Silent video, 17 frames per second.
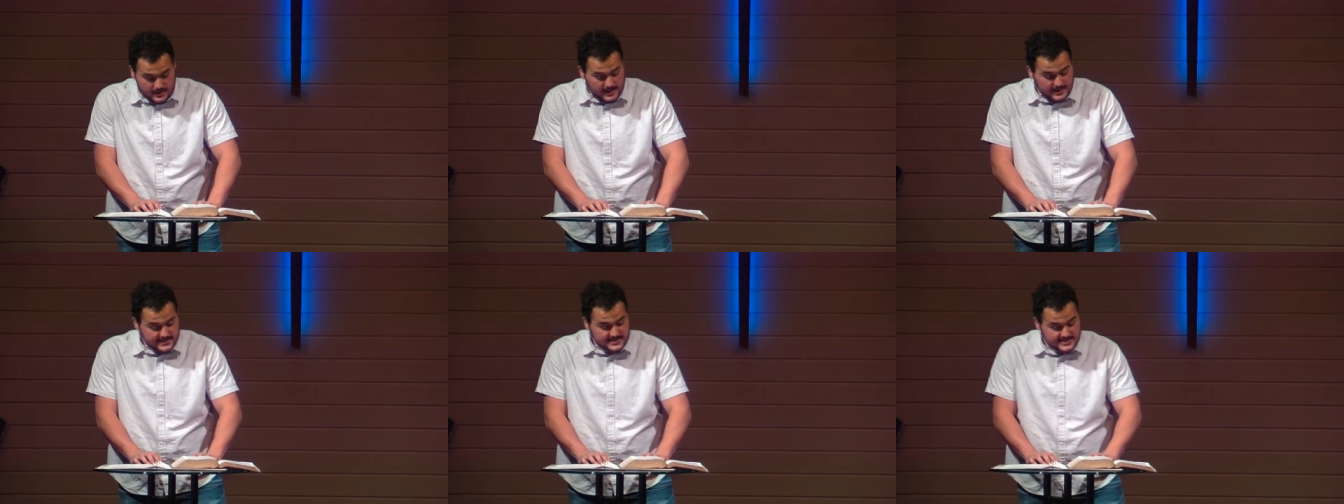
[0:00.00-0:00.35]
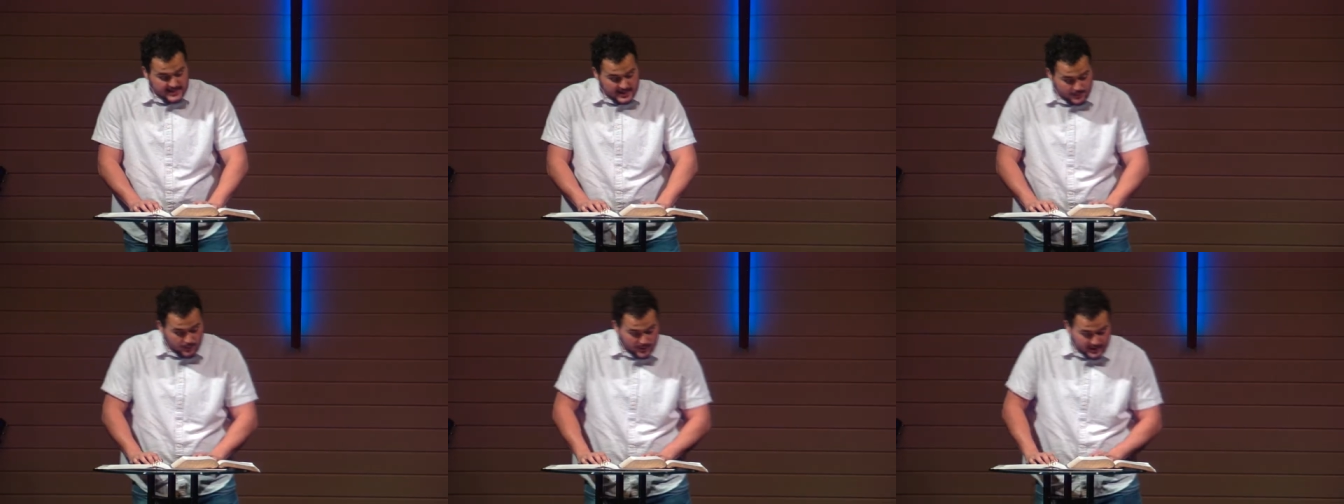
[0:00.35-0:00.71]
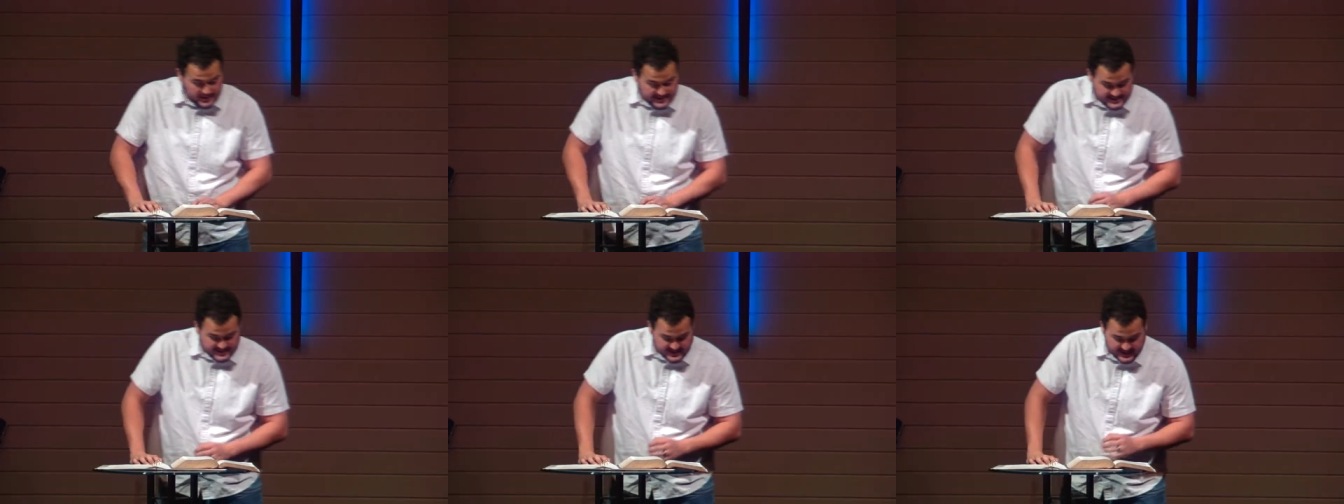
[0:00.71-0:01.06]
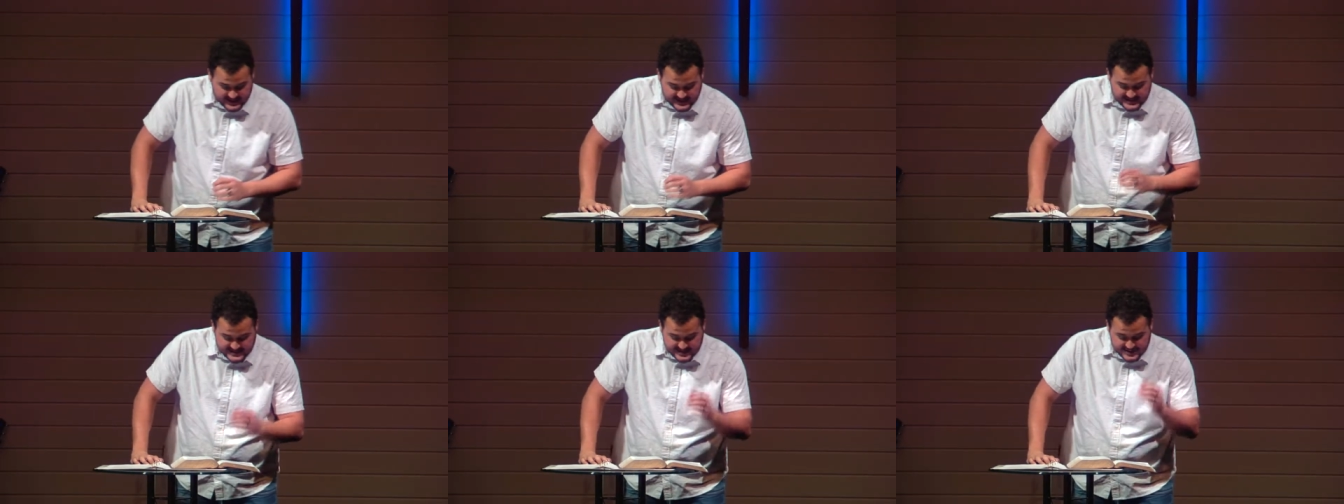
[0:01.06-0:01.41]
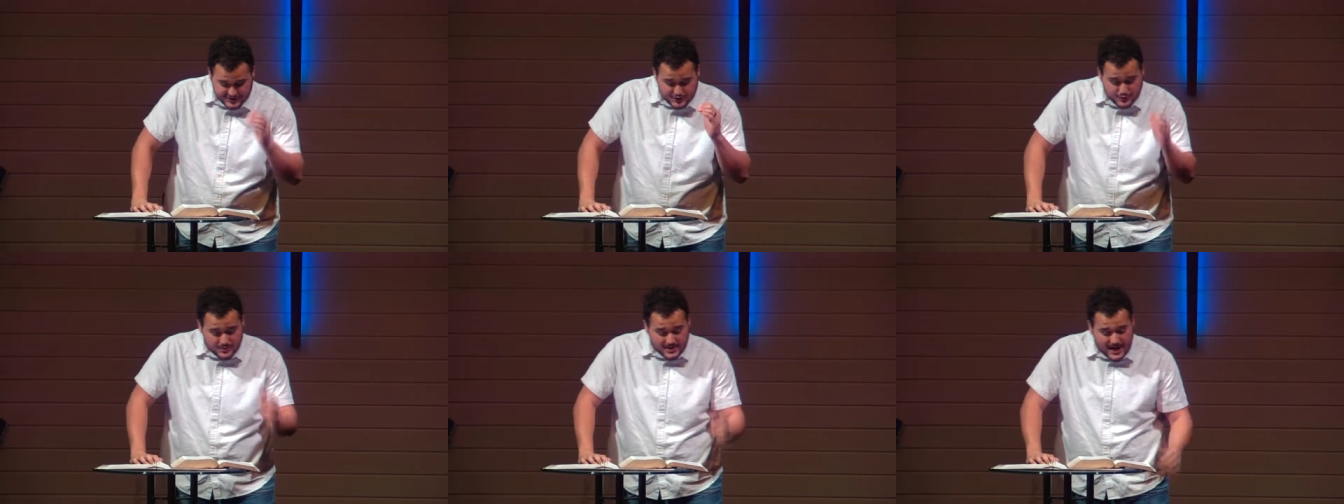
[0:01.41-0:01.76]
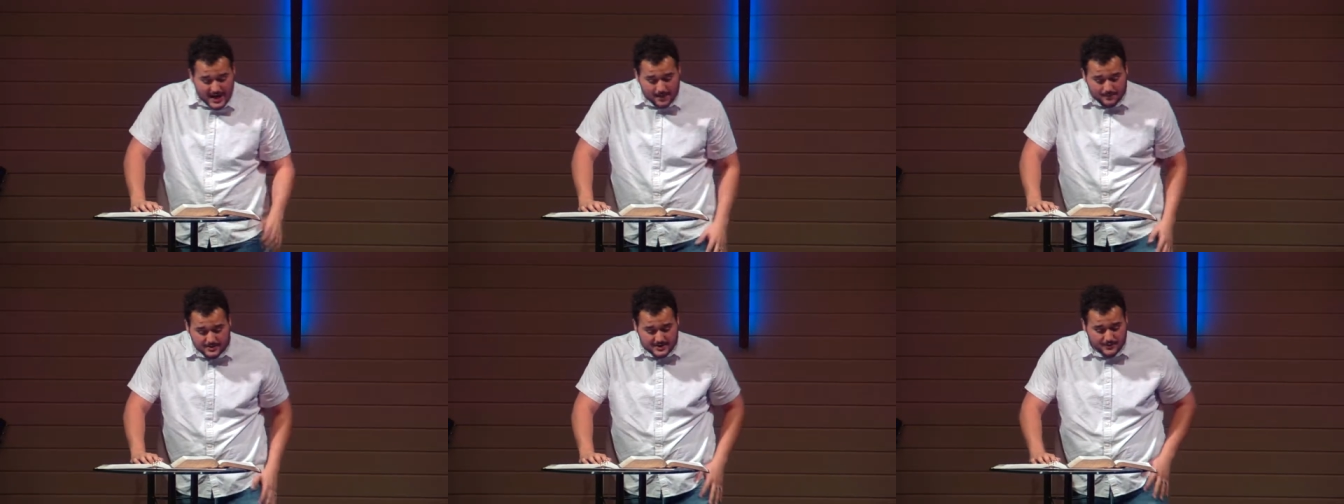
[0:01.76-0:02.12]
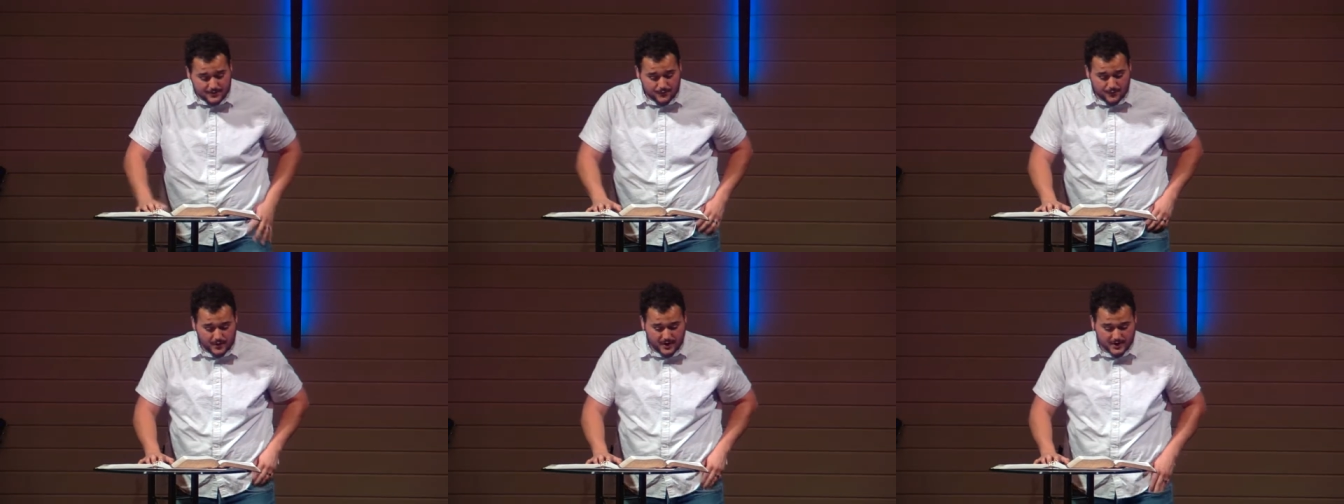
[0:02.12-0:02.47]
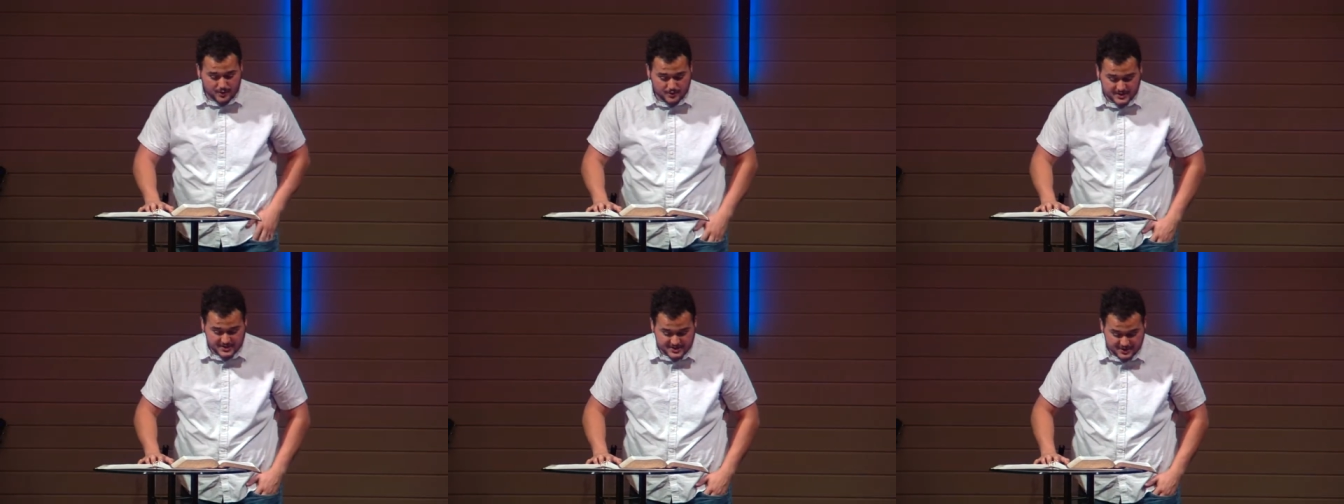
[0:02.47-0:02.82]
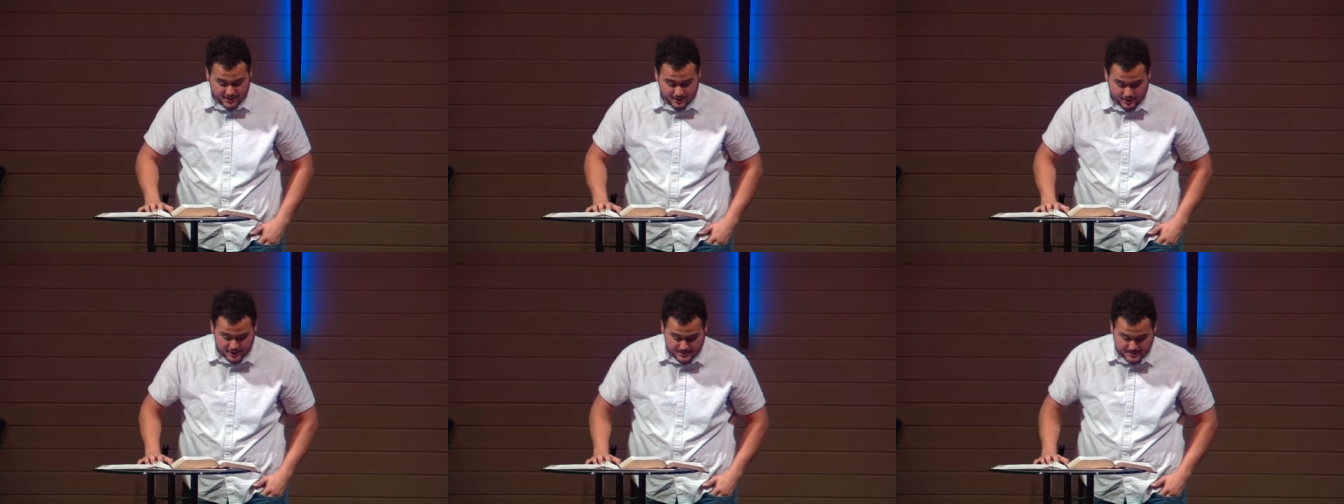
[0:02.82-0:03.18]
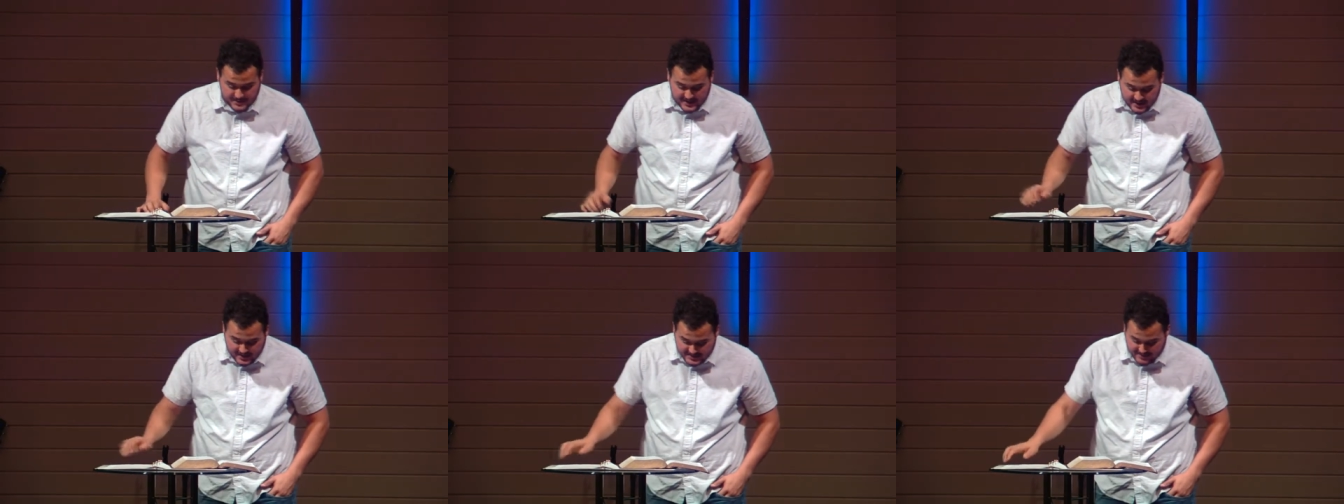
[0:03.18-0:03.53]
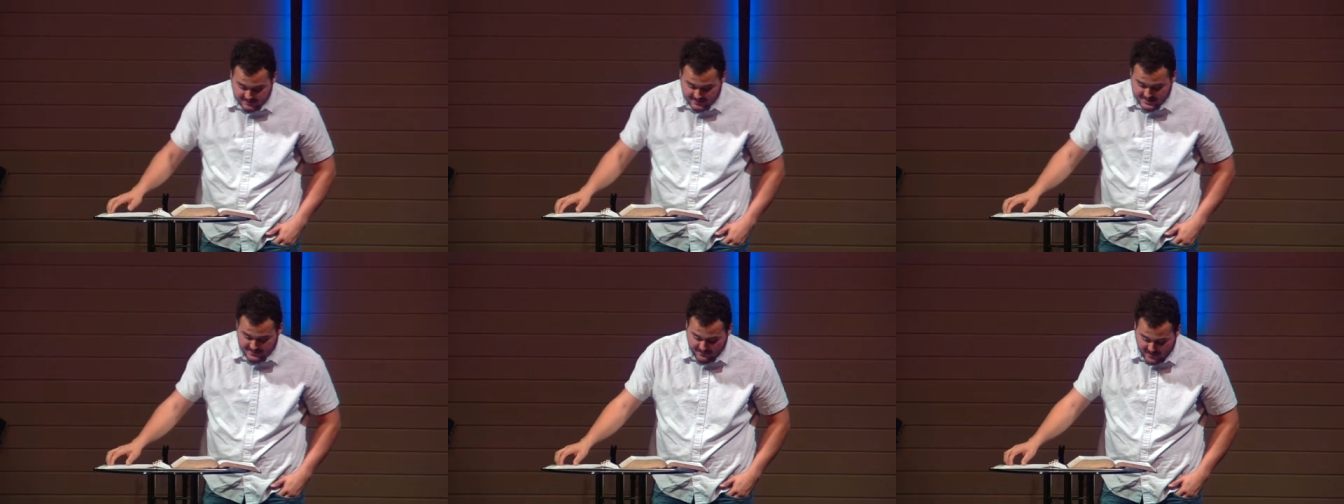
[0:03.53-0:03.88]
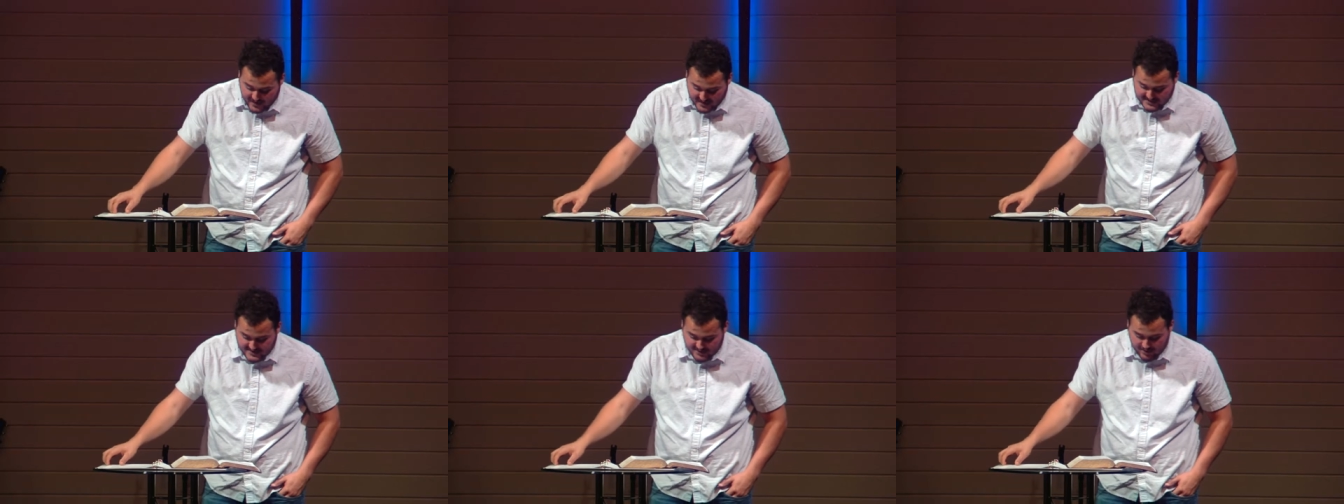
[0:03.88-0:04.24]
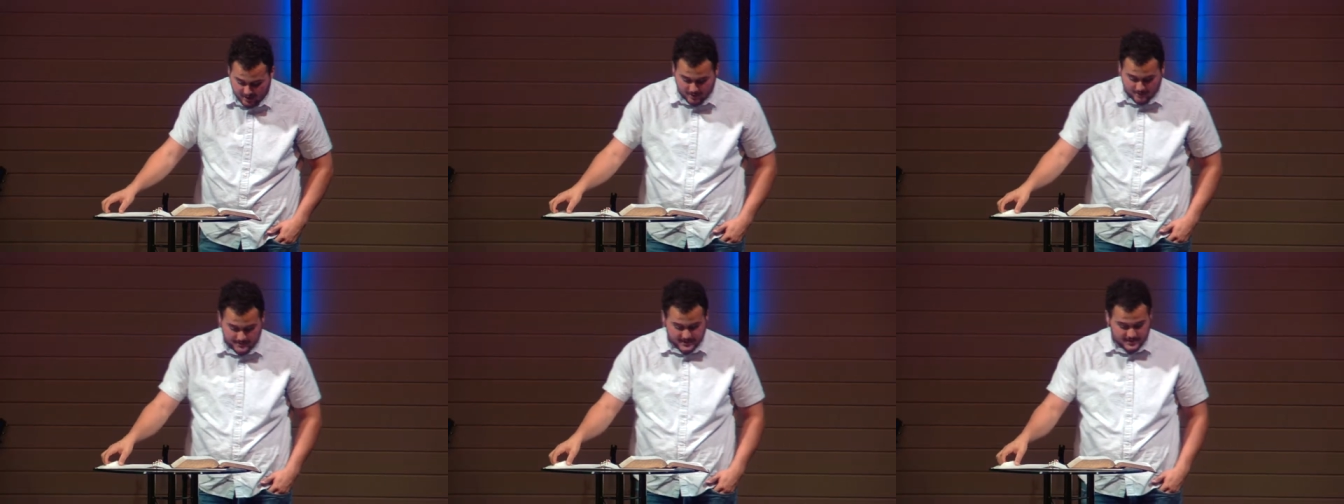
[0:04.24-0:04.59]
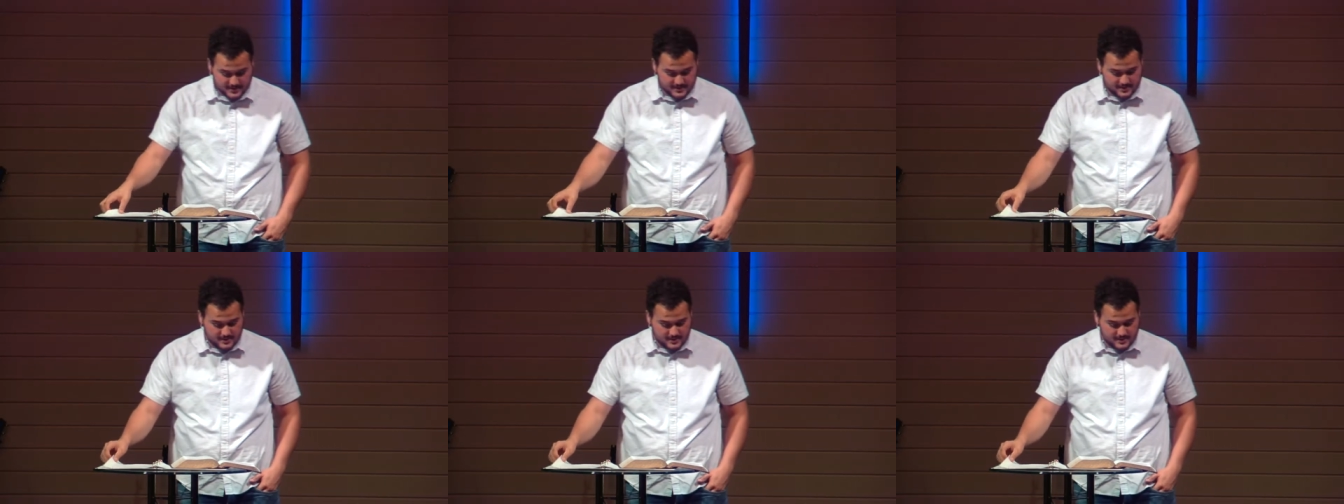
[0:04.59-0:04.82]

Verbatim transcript: and said what he said. He says, Do not be afraid or discouraged because of this vast army,